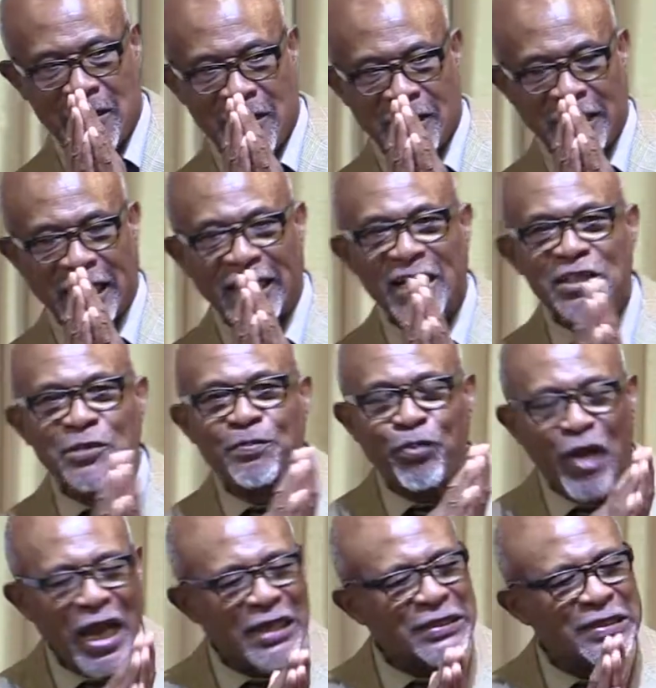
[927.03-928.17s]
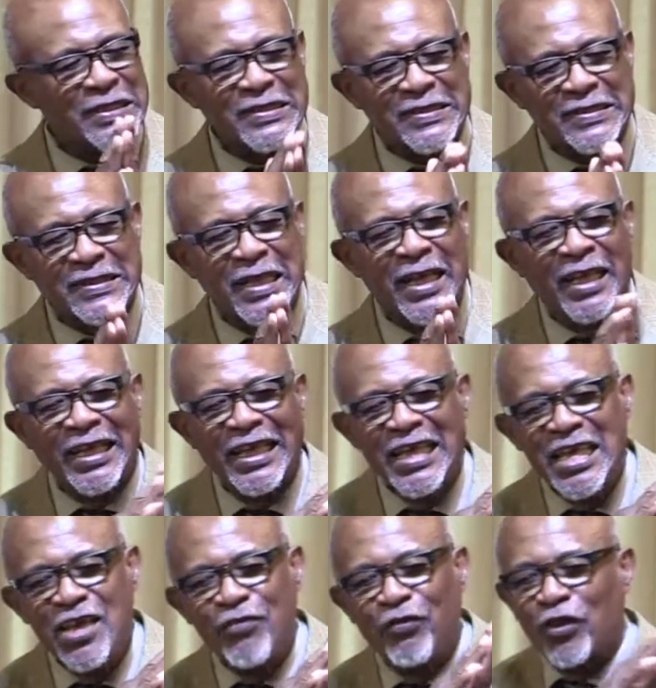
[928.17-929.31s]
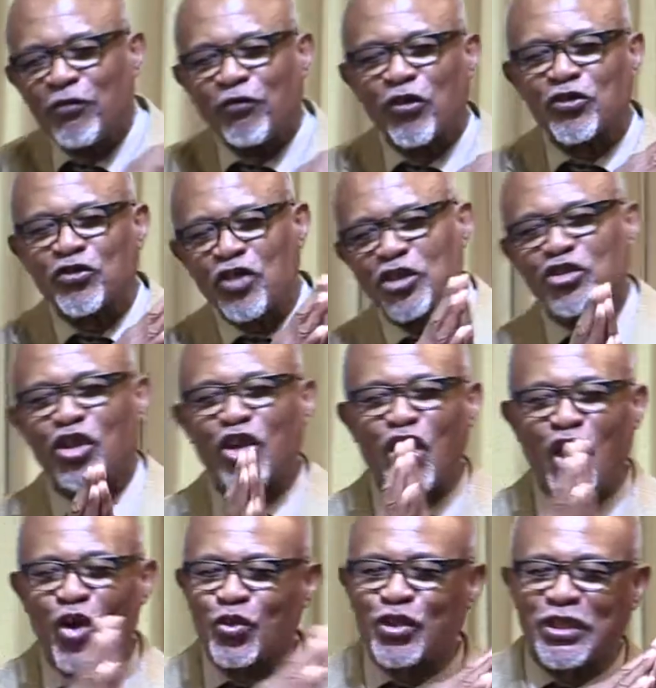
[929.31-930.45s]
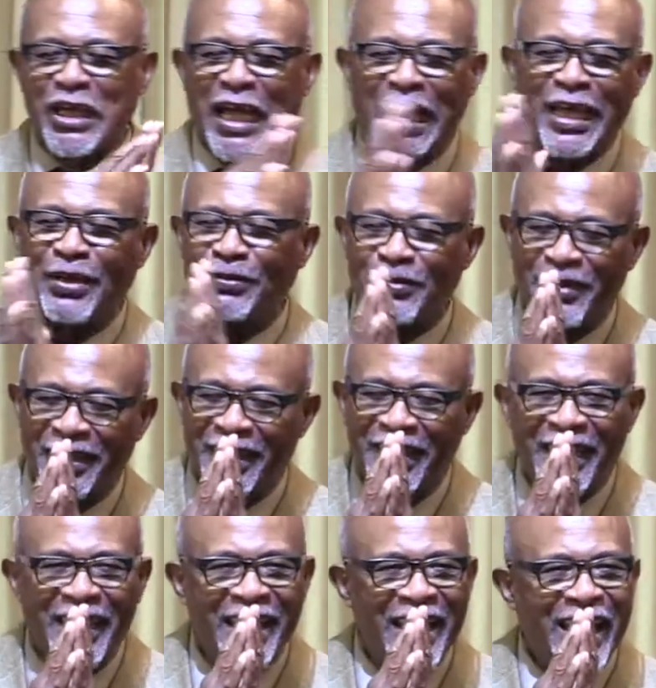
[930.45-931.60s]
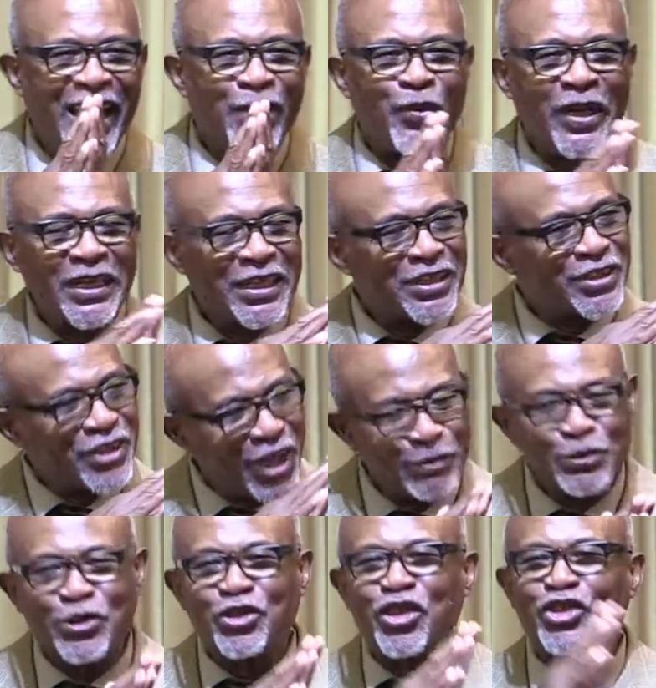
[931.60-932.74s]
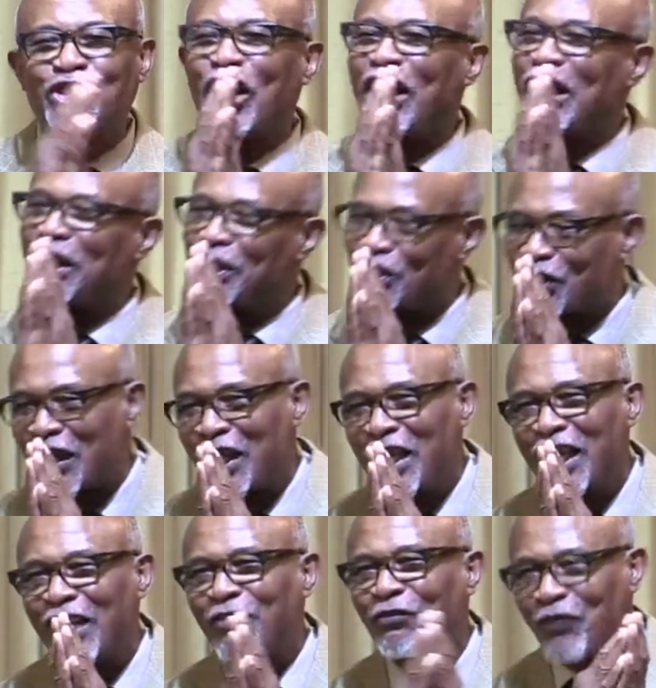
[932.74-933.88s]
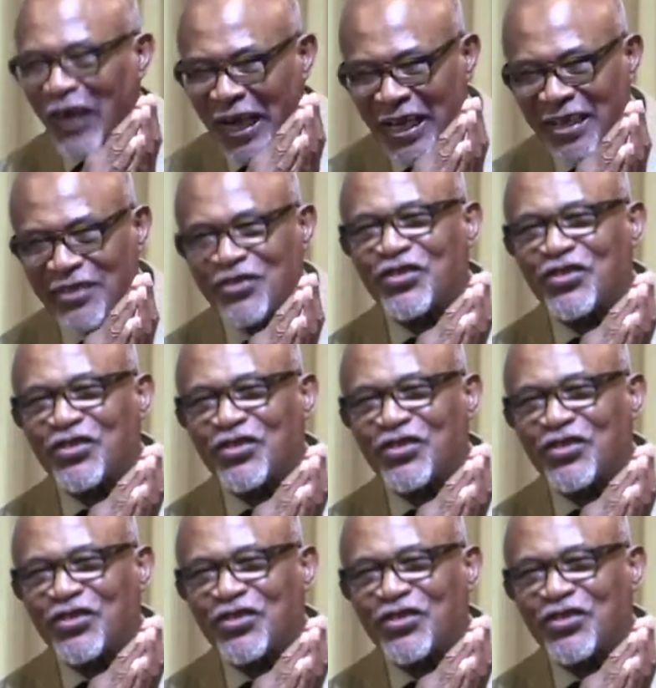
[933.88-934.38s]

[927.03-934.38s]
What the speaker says: that has practiced evil for such a long time. And when it comes to change, it finds